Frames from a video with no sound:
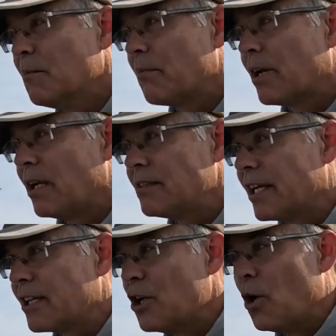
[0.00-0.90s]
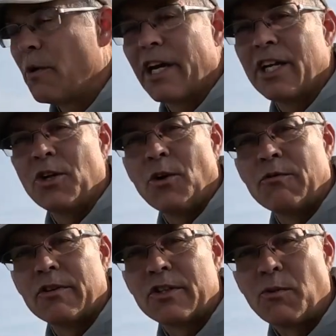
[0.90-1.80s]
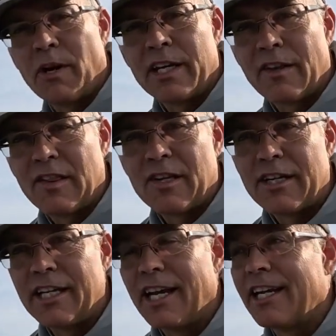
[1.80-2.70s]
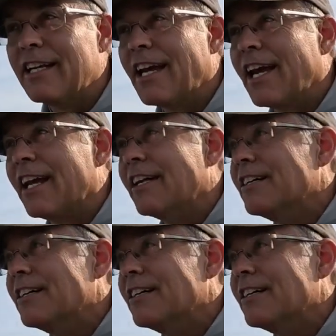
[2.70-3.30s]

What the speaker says: but I'll take no wind over 20 to 30 any day.